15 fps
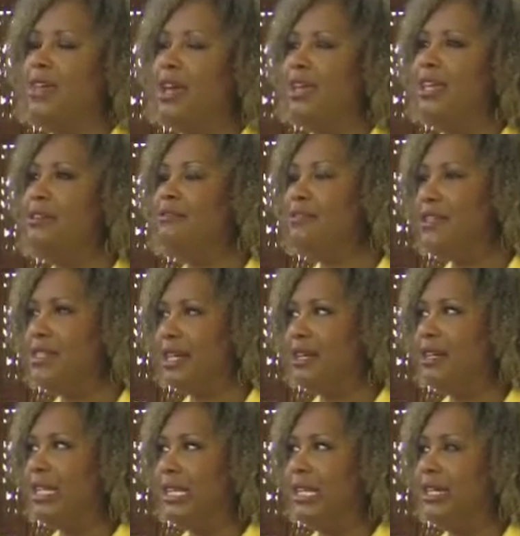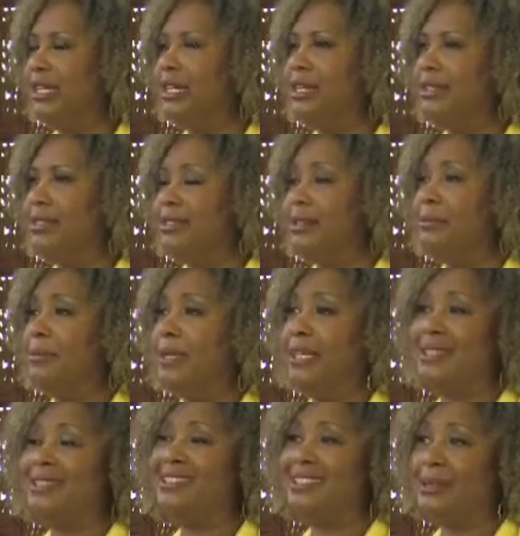that infidelity is simply
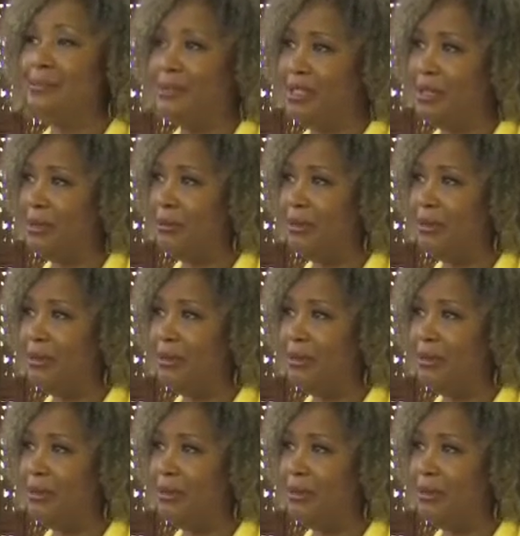a symptom?